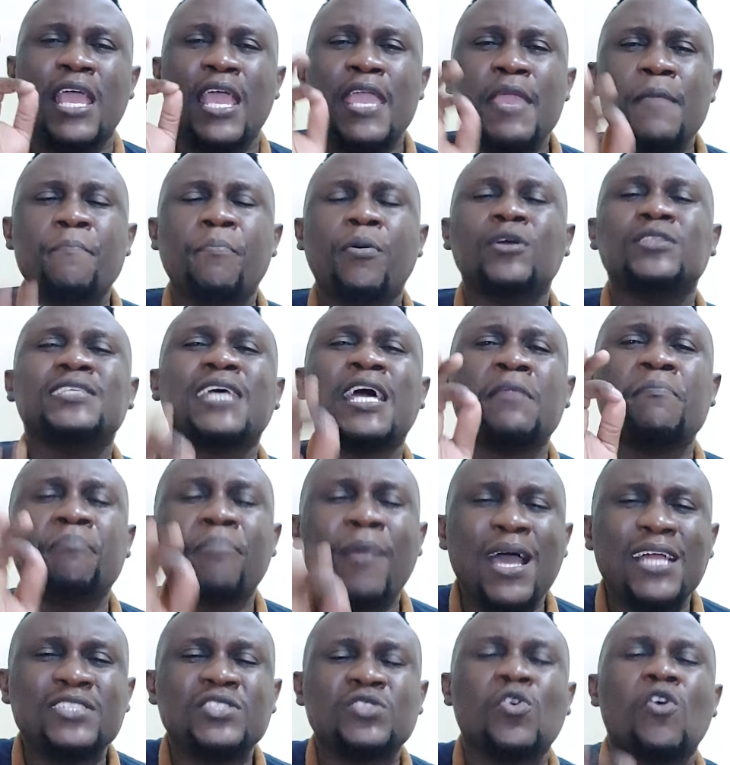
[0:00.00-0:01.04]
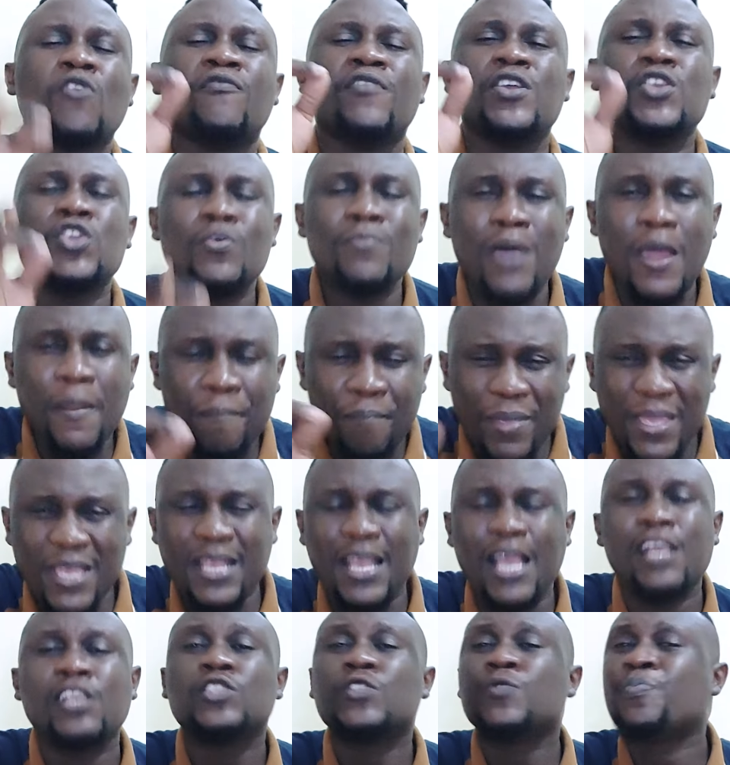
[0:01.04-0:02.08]
important parts of a human
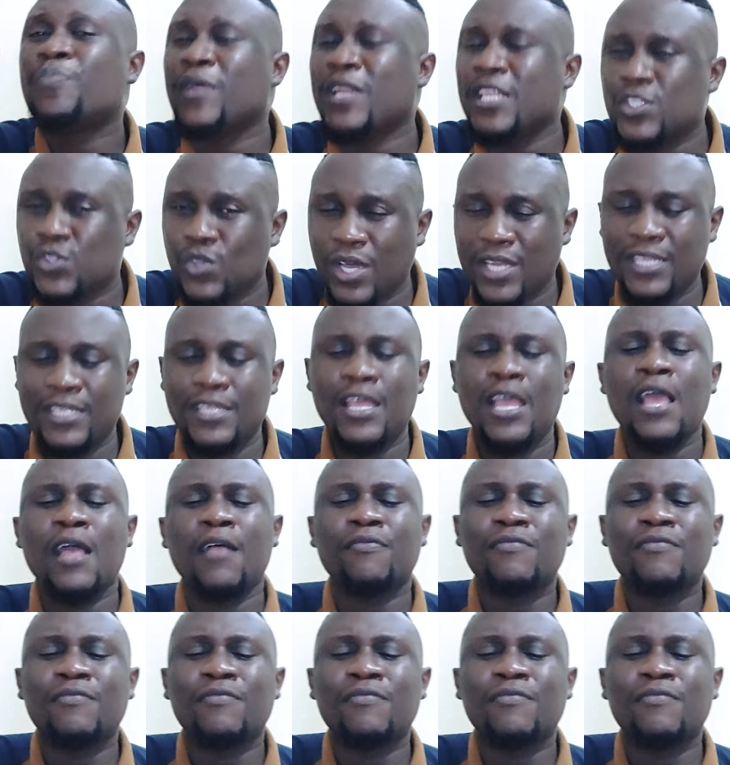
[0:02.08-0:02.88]
being spiritually.